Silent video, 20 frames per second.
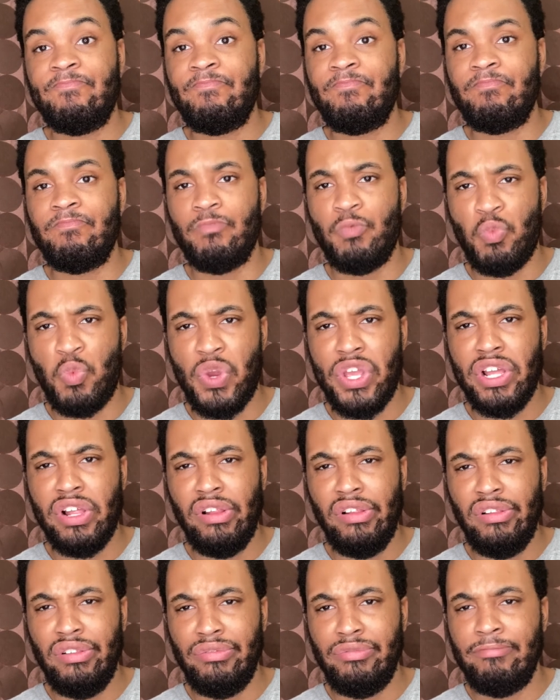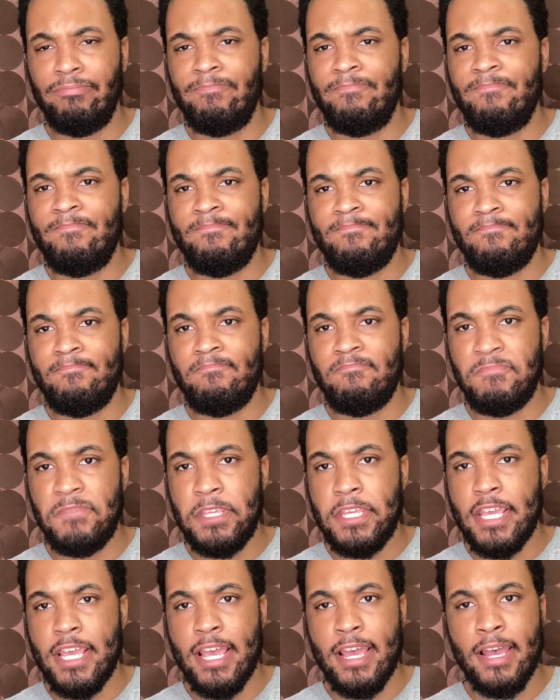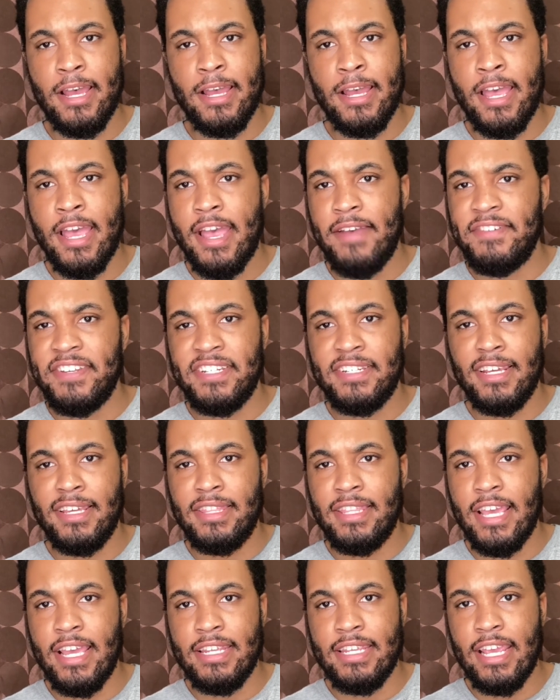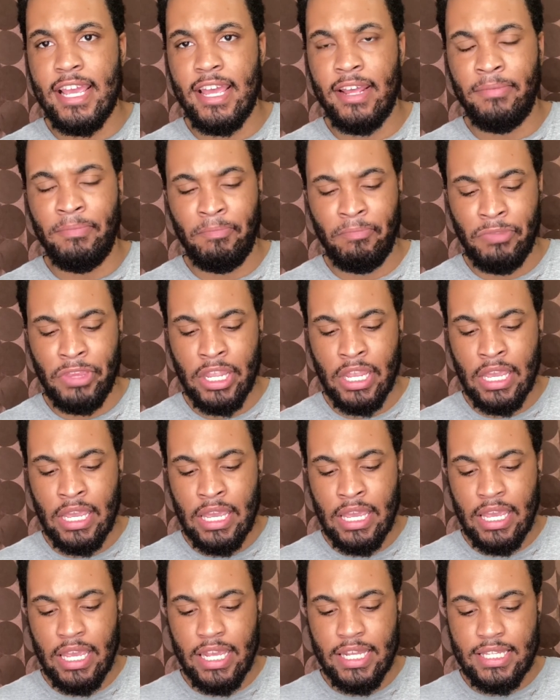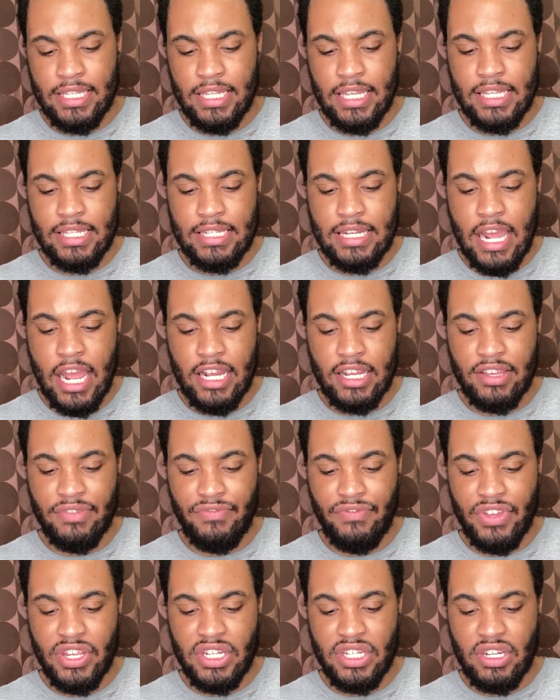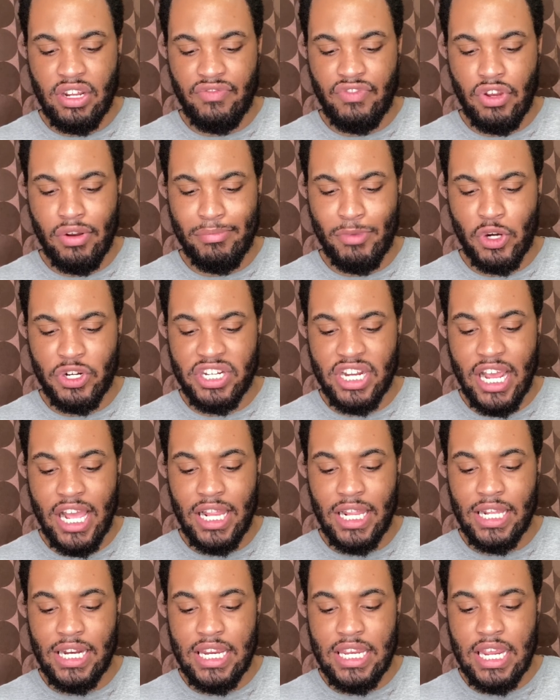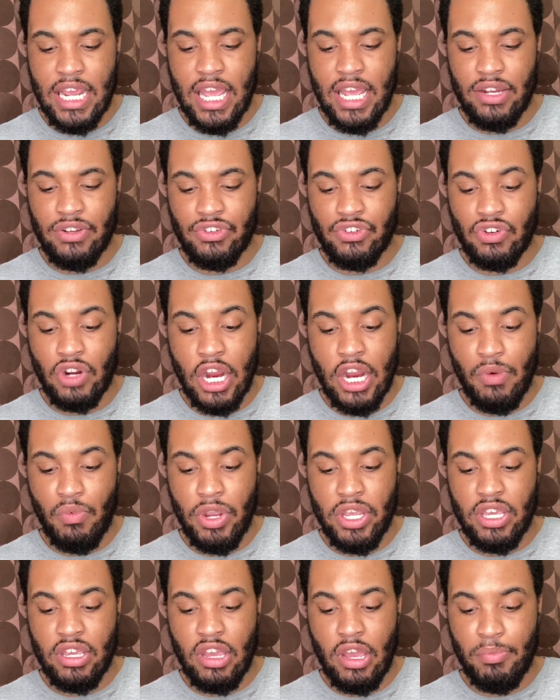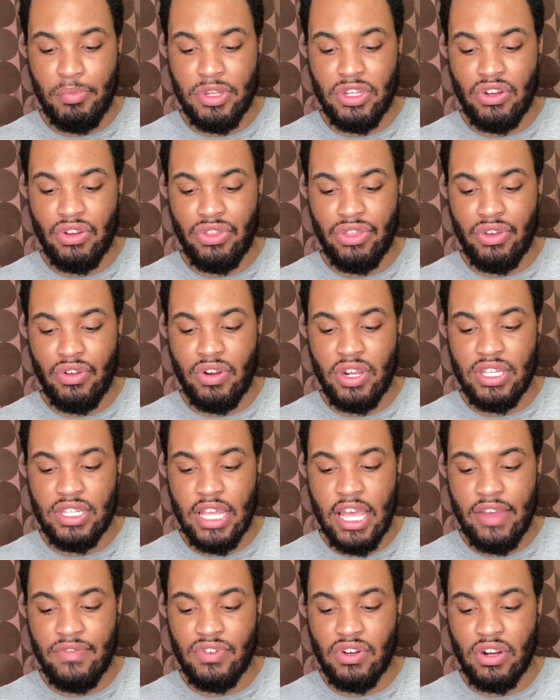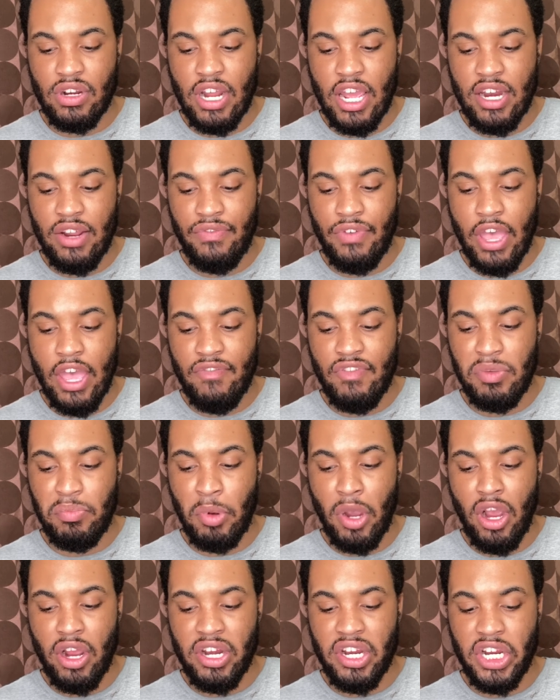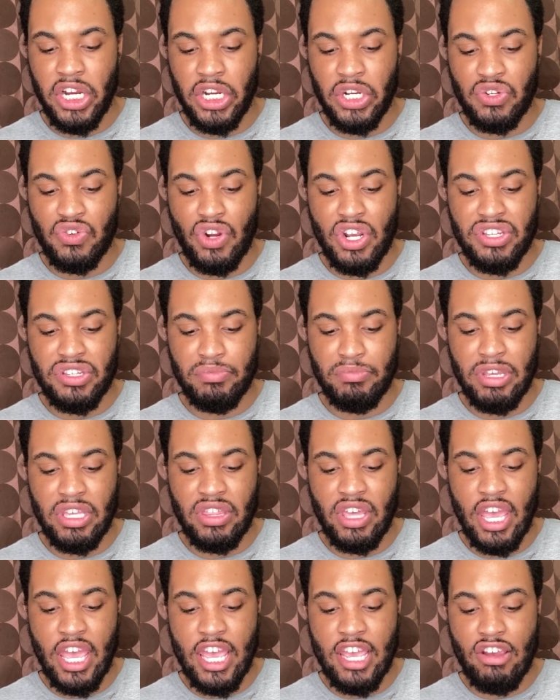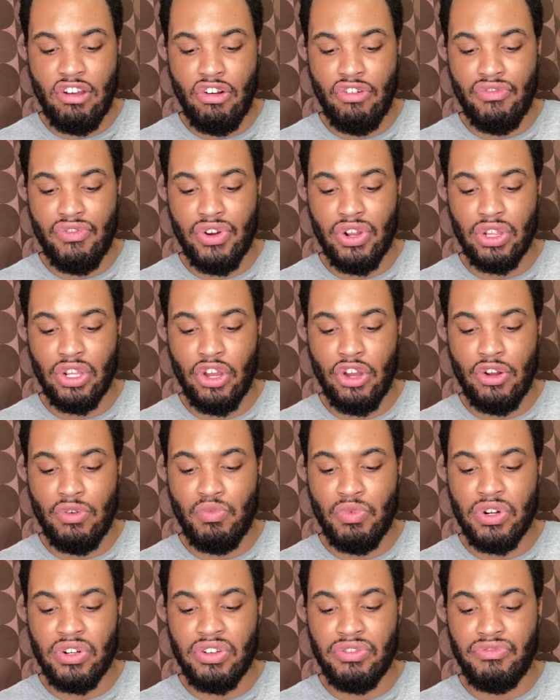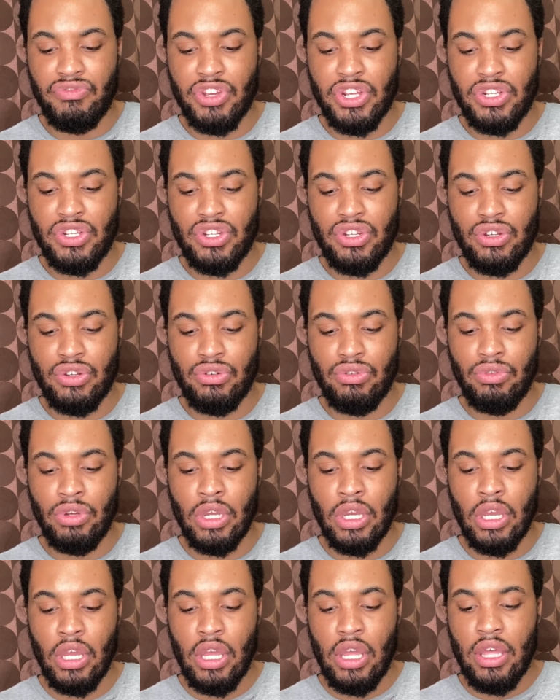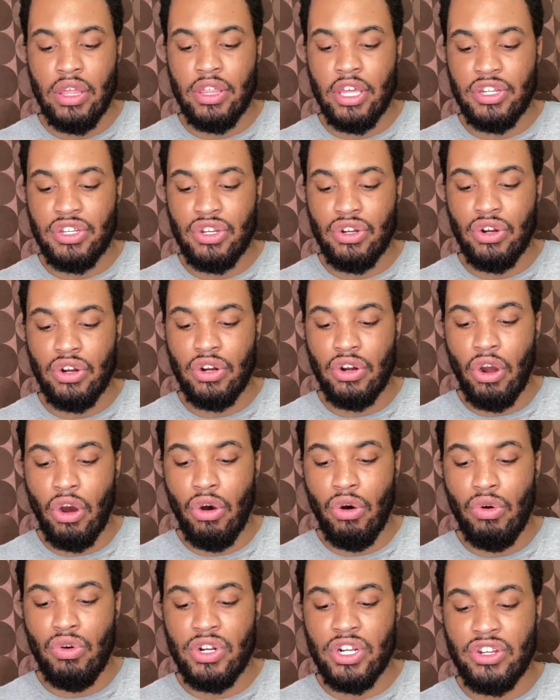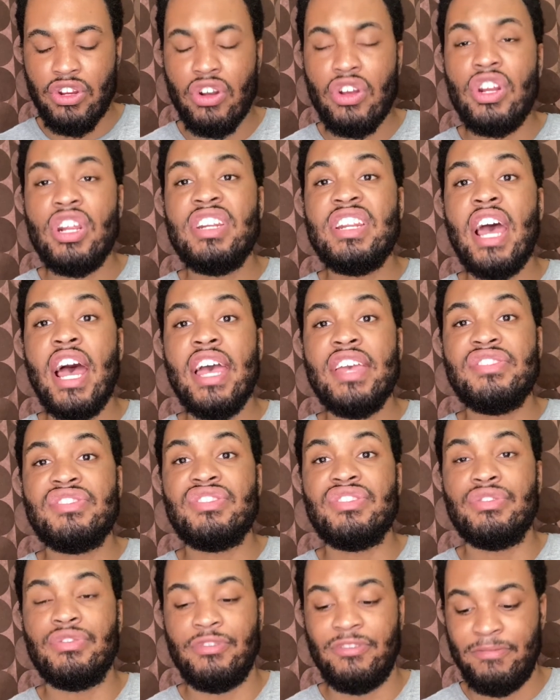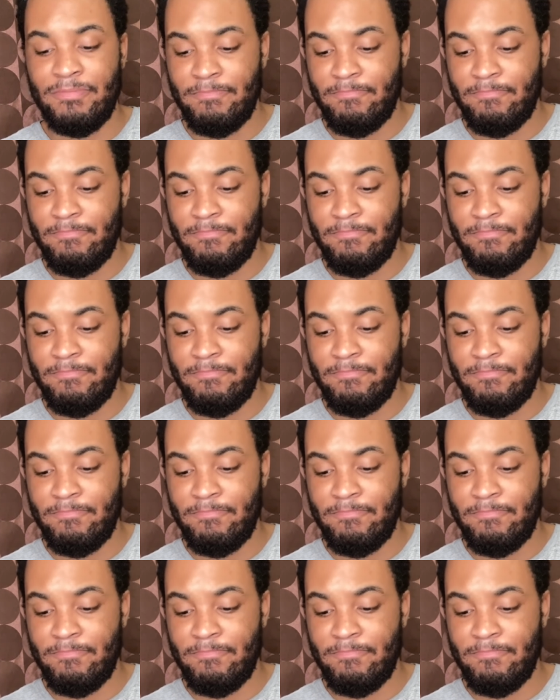Will? Yeah, haven't done that yet. It says, not convinced of your mortality yet? Try waking up in your 30s after a night of heavy partying. Trust me, the hangover alone will convince you that you're old and you're going to die soon.